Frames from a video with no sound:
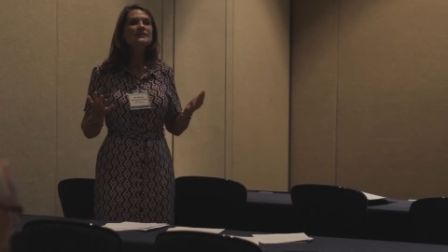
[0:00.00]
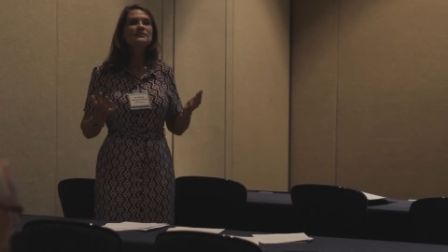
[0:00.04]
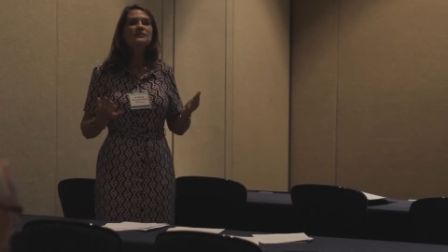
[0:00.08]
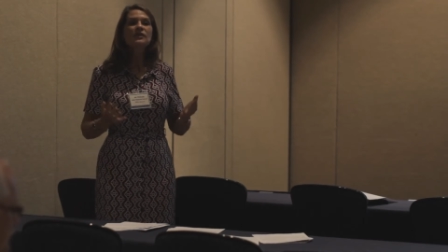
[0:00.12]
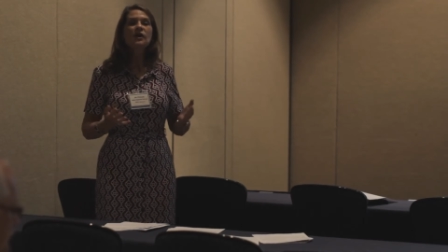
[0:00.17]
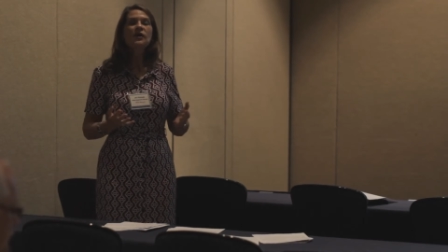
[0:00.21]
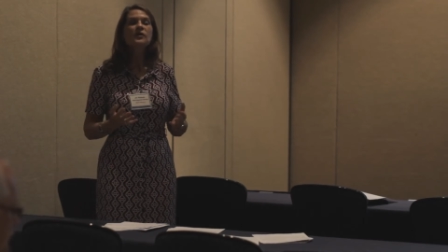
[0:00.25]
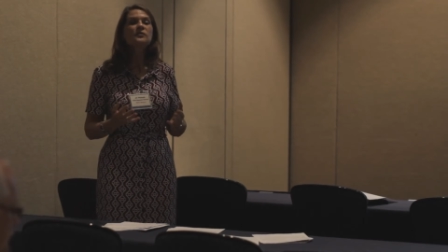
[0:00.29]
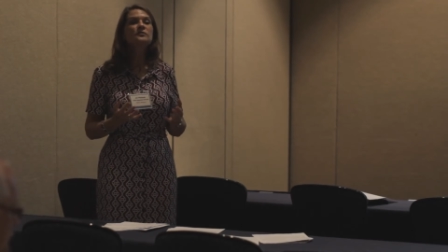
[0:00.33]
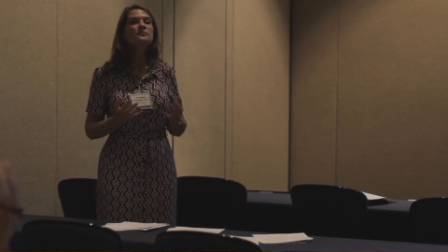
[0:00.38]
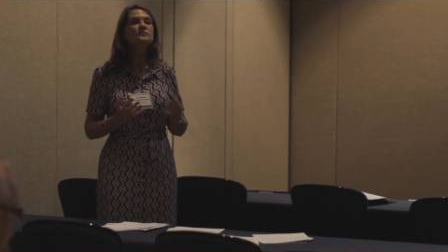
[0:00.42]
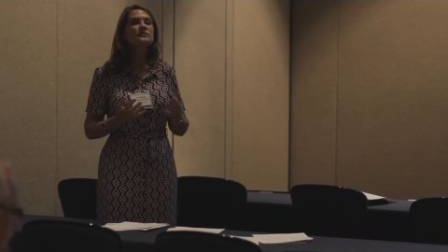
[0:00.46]

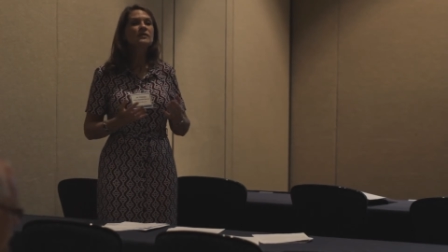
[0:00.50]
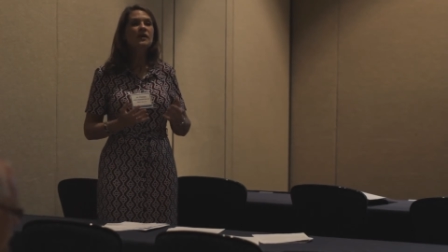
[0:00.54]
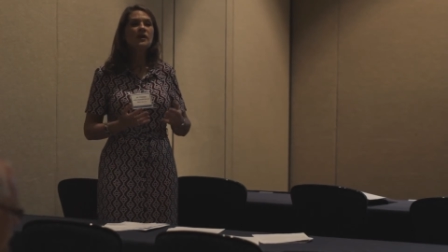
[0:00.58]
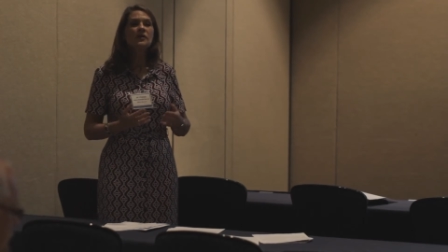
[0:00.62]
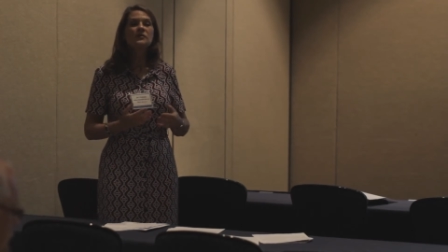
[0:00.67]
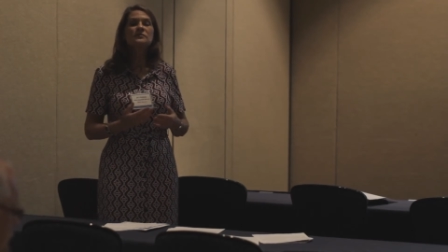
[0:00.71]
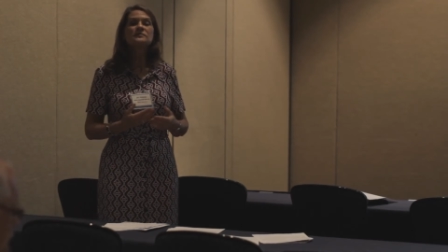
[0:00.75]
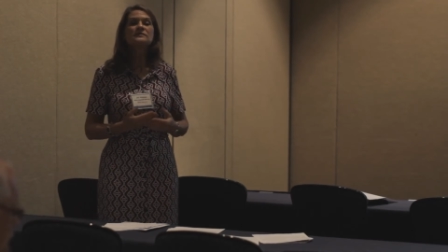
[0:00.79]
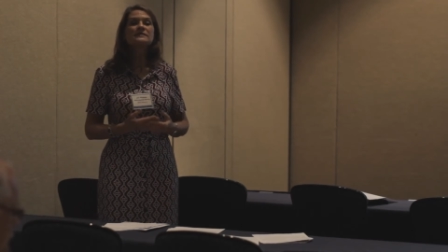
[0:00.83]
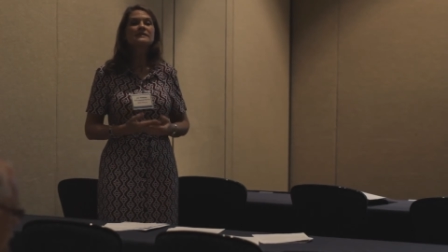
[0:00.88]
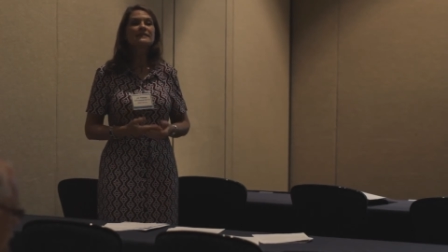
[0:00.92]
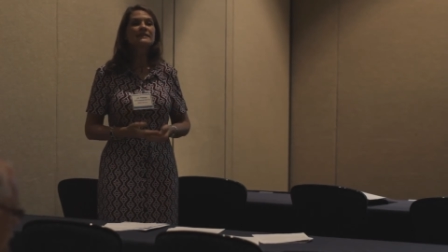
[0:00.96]
don't
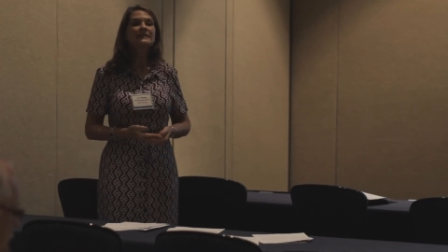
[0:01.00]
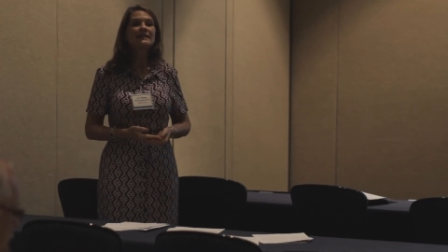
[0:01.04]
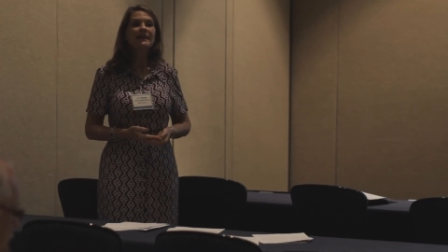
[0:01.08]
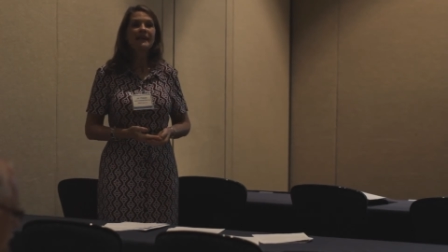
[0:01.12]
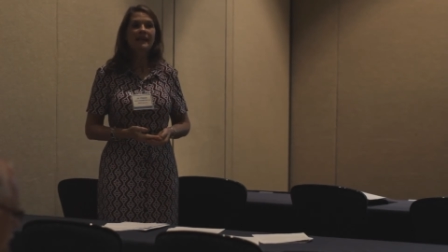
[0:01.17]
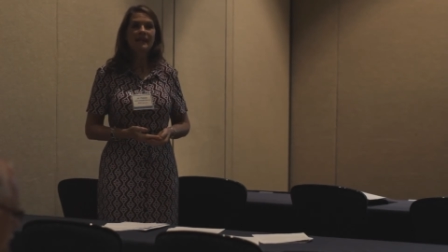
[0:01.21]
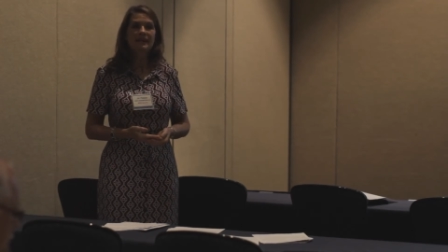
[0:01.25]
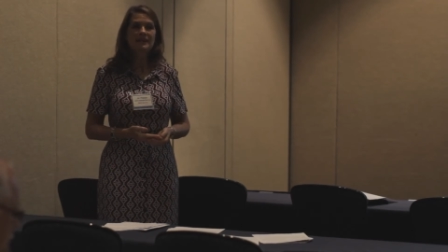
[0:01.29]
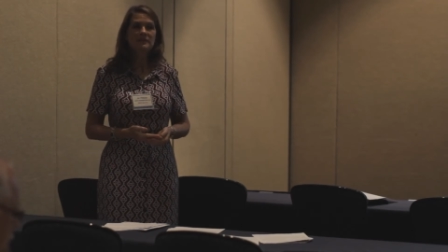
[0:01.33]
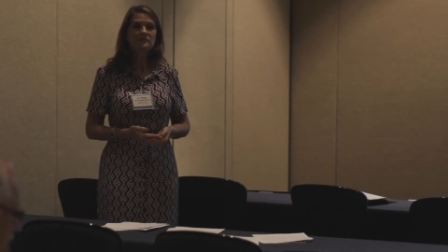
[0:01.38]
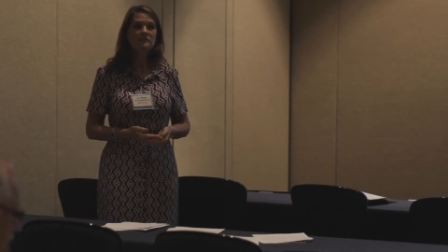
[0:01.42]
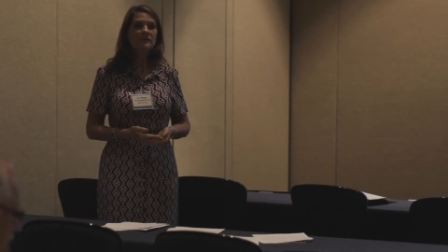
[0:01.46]
know
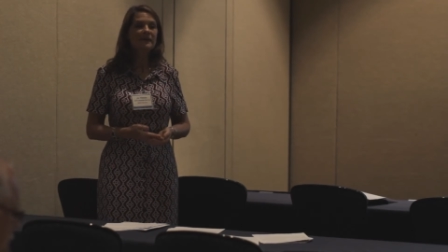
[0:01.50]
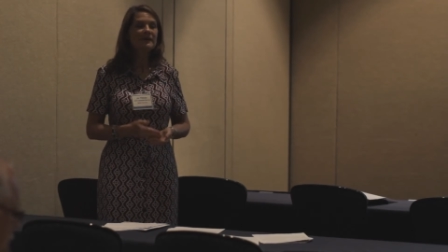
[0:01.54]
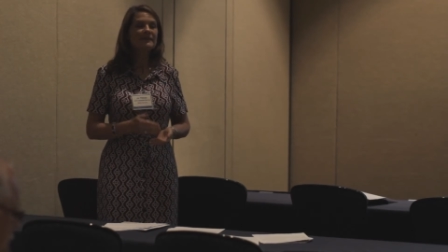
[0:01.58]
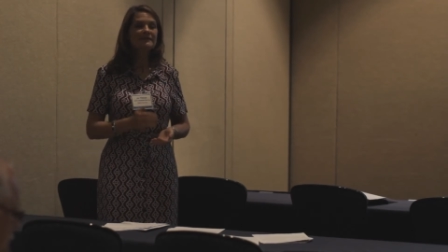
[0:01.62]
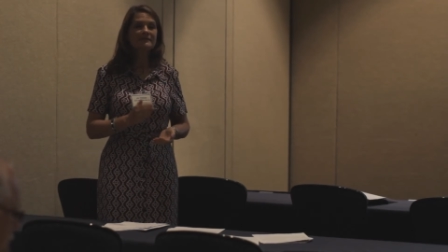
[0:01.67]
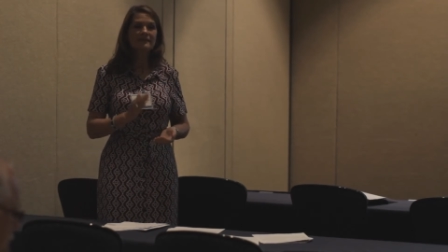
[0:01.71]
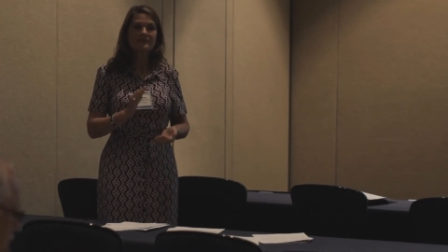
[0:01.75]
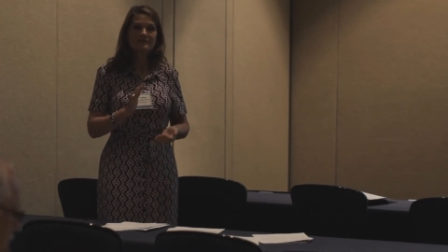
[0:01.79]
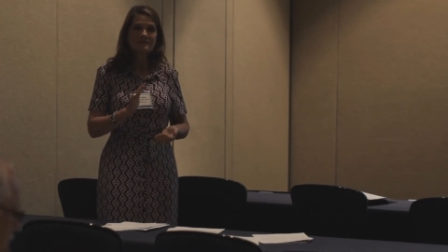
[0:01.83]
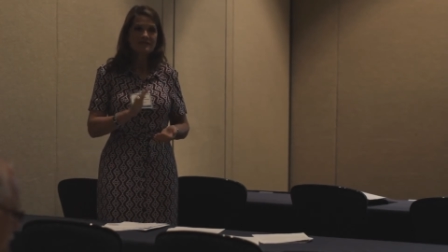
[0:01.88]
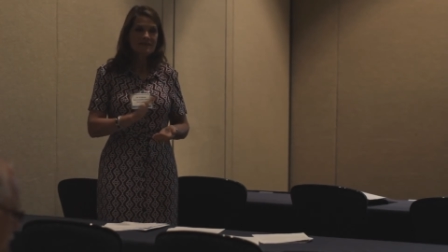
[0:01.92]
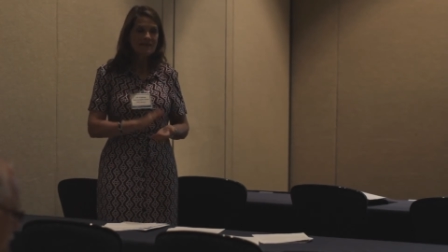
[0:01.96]
today
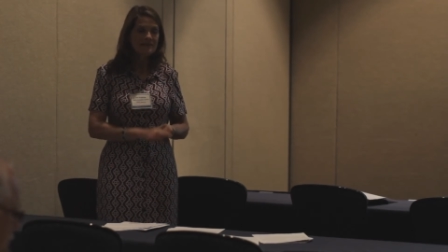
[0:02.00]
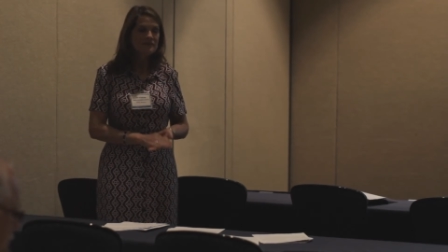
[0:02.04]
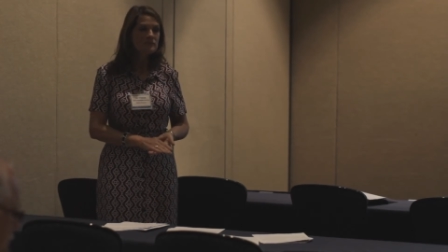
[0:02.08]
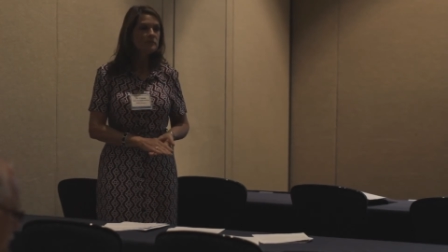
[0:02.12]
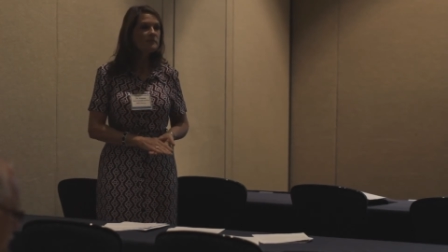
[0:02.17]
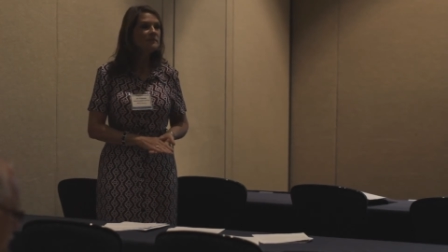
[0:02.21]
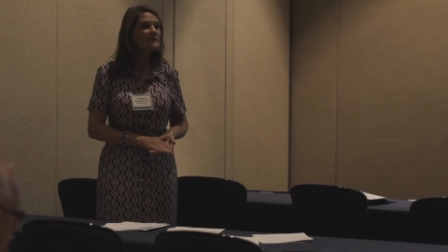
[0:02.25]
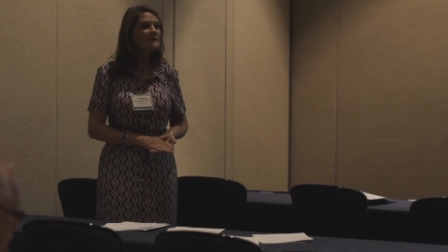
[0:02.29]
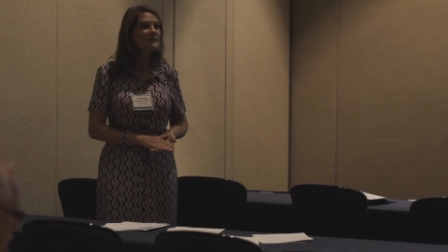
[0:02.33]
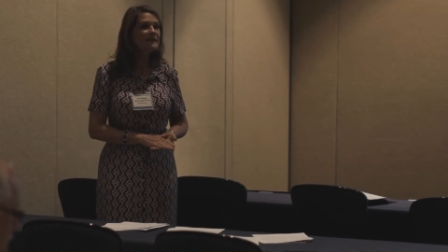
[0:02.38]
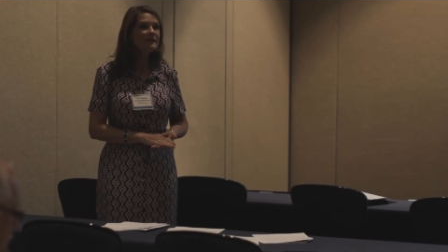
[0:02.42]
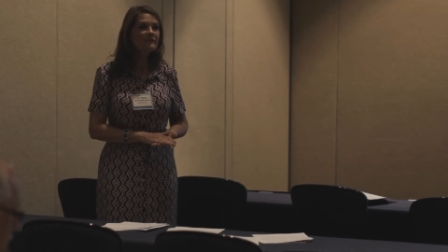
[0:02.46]
because I've never
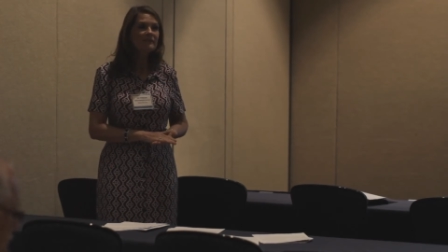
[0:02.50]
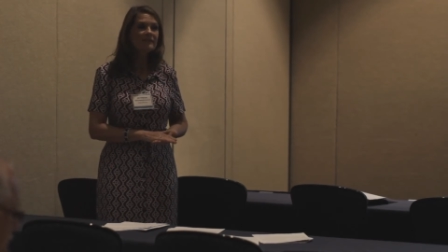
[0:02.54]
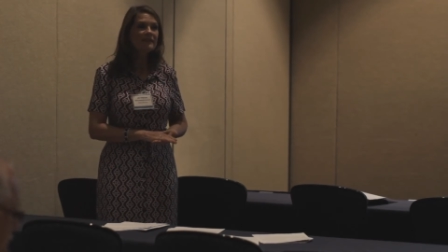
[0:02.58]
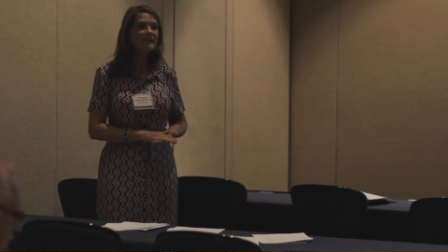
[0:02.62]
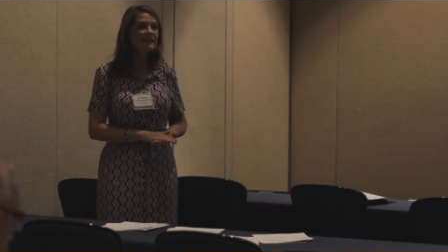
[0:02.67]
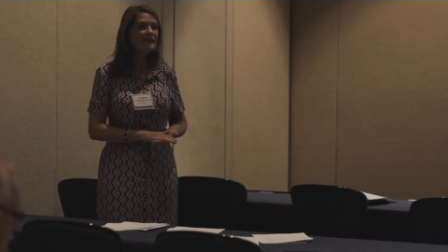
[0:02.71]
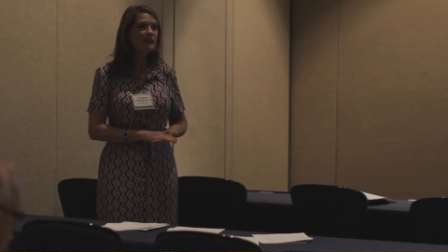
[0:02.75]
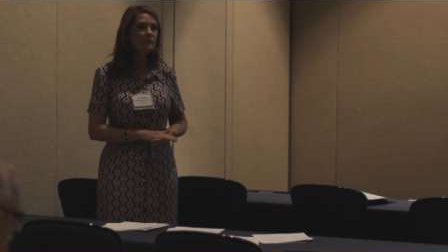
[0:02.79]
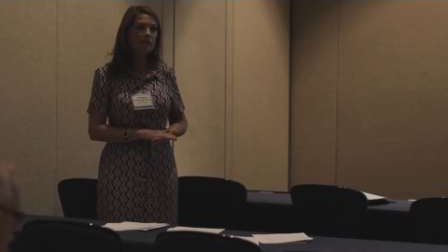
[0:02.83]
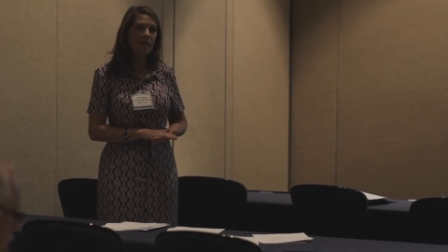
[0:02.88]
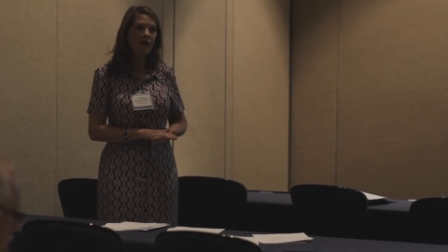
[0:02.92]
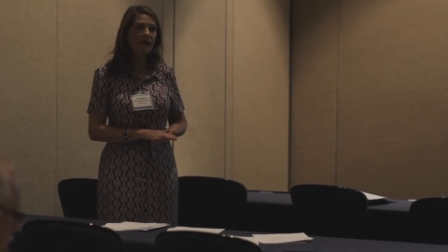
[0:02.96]
been given
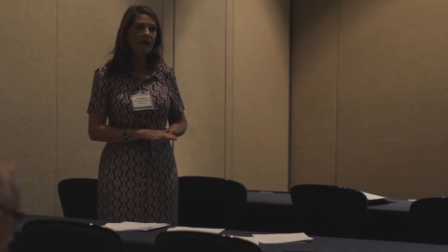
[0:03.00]
any